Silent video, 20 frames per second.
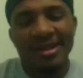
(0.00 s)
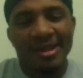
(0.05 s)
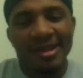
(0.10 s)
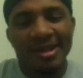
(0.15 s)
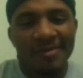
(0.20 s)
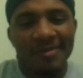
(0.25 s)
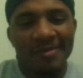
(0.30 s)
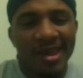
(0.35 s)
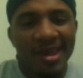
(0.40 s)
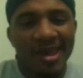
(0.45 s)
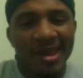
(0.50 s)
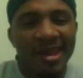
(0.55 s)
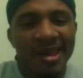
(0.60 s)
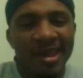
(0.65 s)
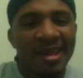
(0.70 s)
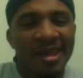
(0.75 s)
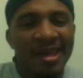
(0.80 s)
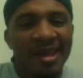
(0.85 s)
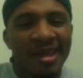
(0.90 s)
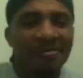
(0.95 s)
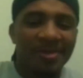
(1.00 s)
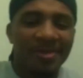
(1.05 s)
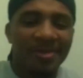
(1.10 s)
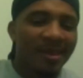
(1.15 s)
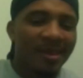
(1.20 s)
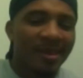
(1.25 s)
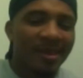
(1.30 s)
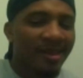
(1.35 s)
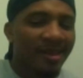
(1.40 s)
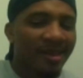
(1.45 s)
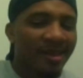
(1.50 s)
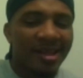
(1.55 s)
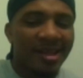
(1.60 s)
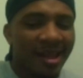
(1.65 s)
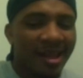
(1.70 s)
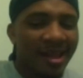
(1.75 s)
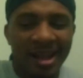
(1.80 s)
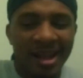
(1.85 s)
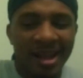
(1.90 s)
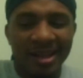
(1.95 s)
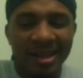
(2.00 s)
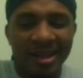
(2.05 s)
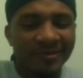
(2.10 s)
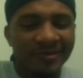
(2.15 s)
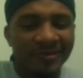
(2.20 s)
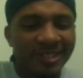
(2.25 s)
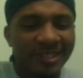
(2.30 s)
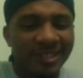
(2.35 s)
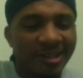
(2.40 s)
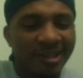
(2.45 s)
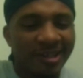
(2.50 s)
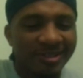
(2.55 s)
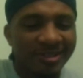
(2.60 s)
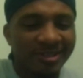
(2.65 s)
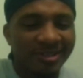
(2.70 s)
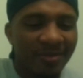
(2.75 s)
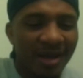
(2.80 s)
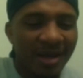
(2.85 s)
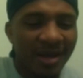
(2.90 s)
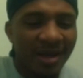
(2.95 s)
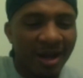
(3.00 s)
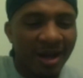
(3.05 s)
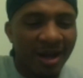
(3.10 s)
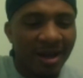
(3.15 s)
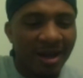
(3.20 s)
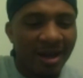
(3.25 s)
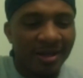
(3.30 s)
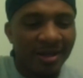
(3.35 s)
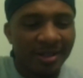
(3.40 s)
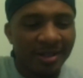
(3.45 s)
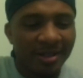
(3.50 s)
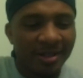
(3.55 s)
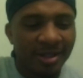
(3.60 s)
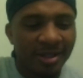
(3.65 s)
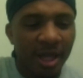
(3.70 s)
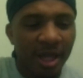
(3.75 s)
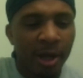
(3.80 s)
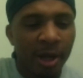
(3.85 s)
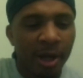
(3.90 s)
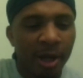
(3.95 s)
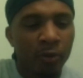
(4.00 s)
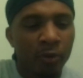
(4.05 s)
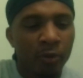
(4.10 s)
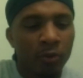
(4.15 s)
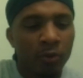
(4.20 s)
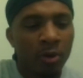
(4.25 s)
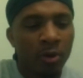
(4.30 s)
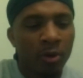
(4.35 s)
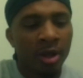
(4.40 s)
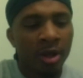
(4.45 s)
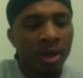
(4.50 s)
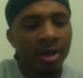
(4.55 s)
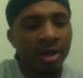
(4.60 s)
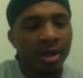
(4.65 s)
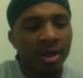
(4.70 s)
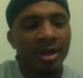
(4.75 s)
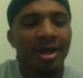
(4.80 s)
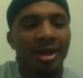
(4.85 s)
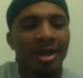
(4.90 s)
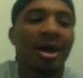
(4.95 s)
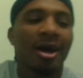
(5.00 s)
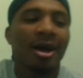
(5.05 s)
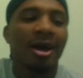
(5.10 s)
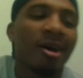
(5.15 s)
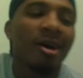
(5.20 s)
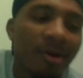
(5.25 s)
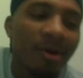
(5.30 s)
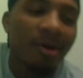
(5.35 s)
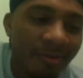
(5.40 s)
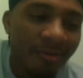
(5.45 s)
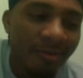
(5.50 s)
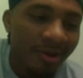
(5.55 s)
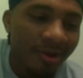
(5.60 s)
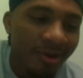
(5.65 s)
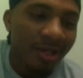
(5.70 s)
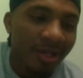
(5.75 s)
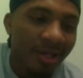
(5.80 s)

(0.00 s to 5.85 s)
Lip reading: Man, I gotta give a shout out to my guy, Elroy. Um, he